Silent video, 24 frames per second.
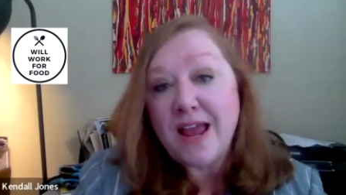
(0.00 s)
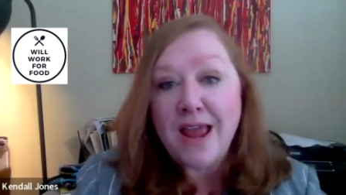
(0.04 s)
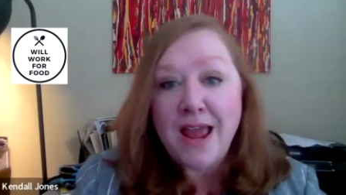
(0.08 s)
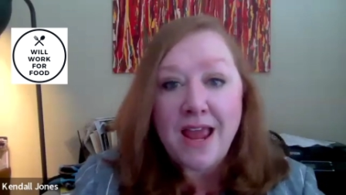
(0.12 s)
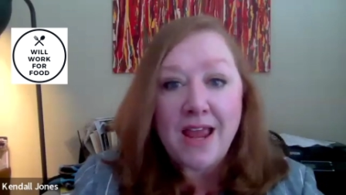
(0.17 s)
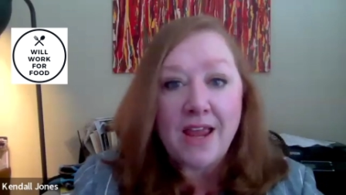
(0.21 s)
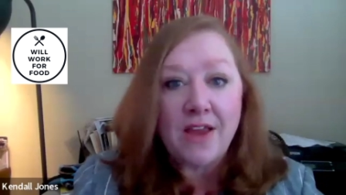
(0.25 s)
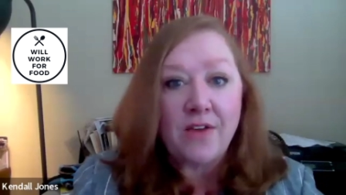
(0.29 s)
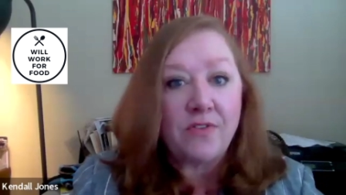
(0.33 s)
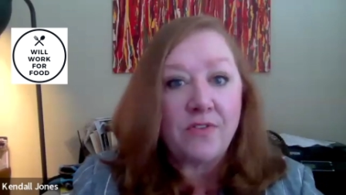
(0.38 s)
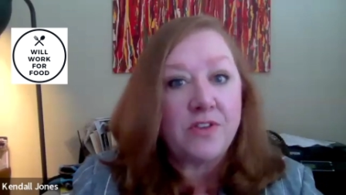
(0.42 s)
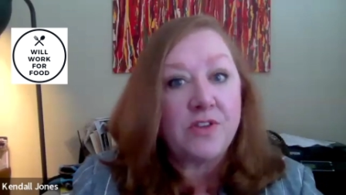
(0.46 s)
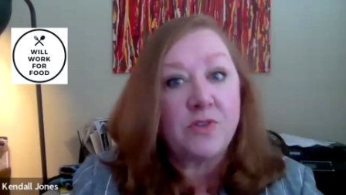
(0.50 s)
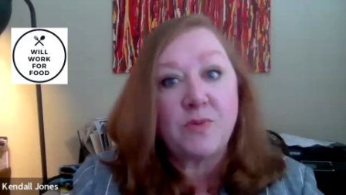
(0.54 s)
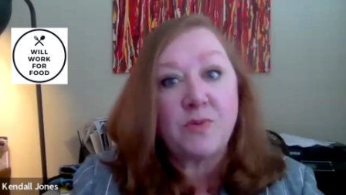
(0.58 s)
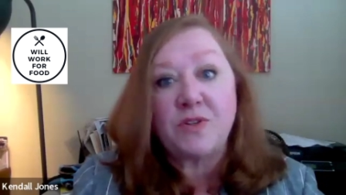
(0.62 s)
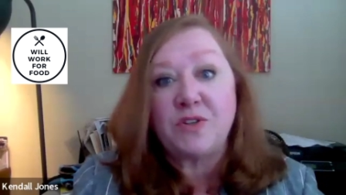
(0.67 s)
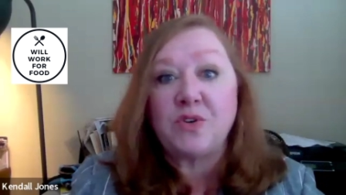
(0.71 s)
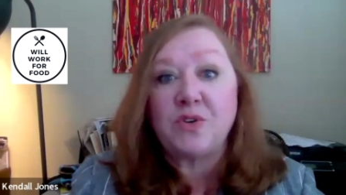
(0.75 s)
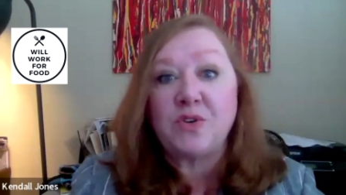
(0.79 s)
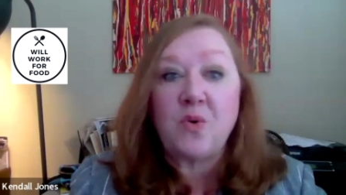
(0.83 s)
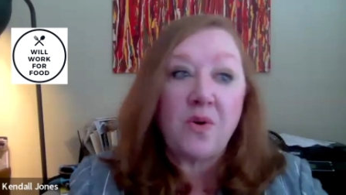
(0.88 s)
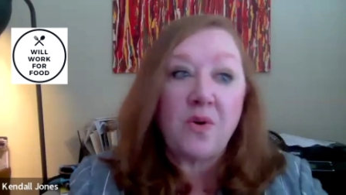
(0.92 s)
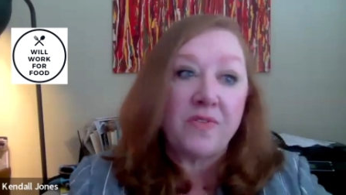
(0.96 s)
hey, if this went
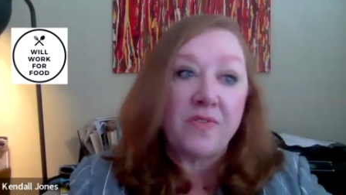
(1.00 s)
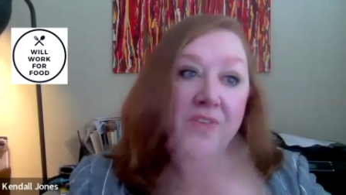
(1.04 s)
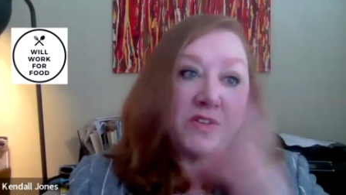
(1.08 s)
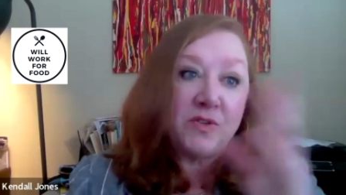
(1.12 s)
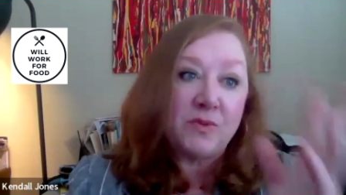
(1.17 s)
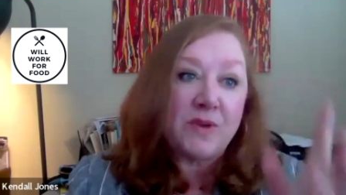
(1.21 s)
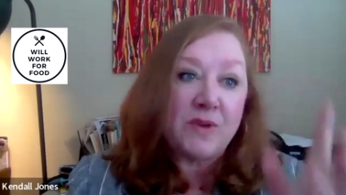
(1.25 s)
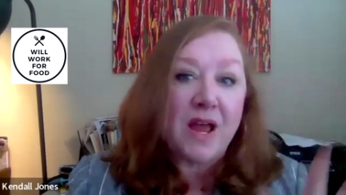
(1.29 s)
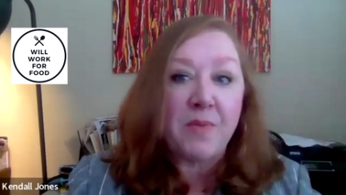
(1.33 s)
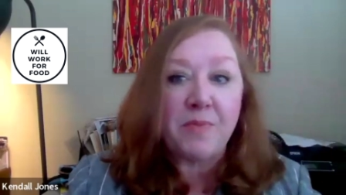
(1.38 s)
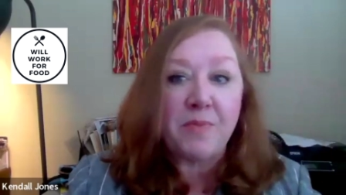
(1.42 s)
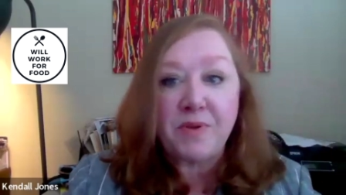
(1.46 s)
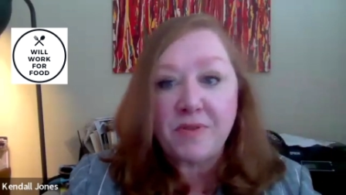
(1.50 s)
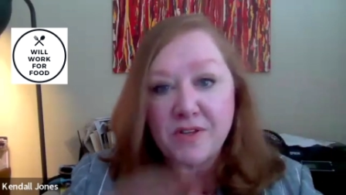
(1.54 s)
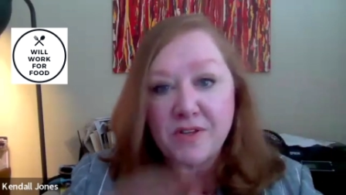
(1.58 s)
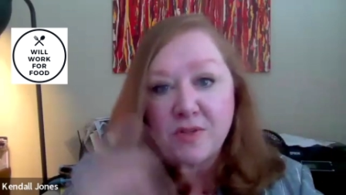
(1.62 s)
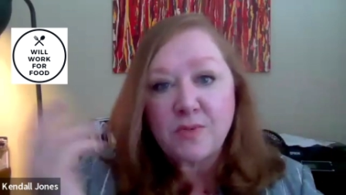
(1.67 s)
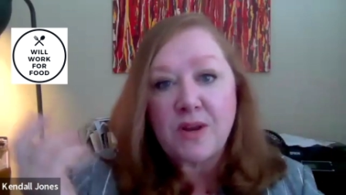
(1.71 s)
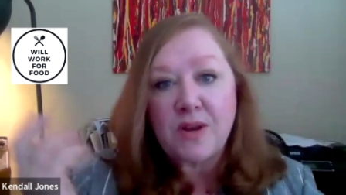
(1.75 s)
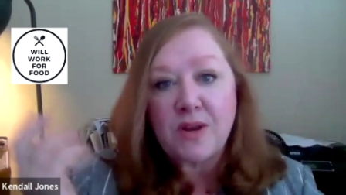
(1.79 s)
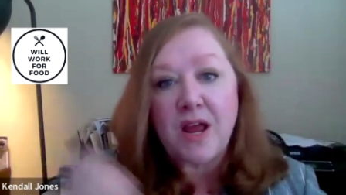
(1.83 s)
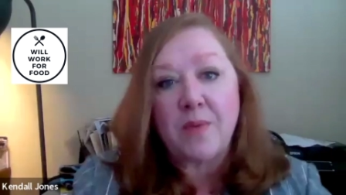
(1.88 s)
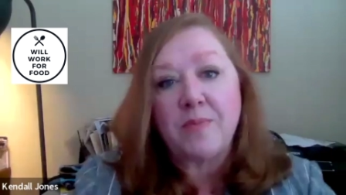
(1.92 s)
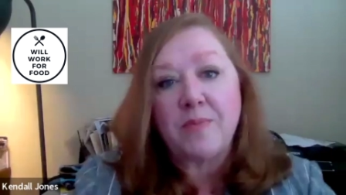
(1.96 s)
to court, this would happen and this
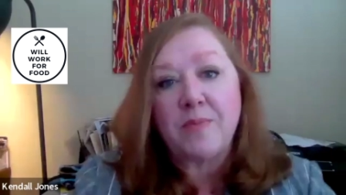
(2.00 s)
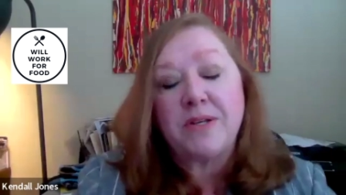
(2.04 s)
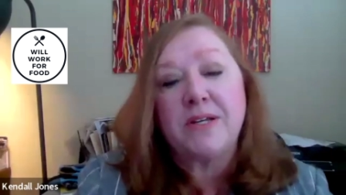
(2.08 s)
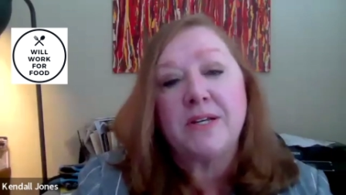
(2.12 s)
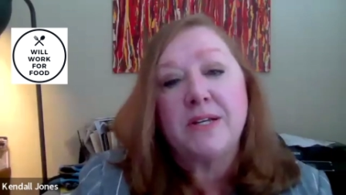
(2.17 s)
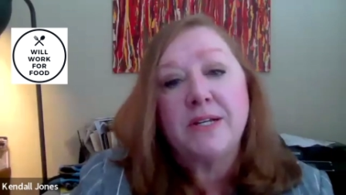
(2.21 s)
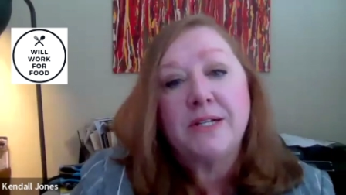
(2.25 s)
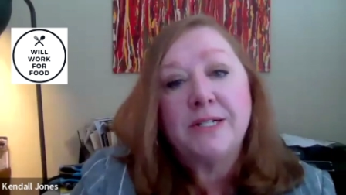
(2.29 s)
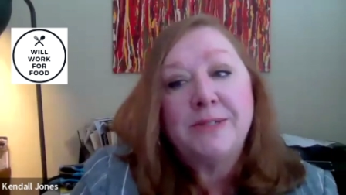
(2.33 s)
would happen.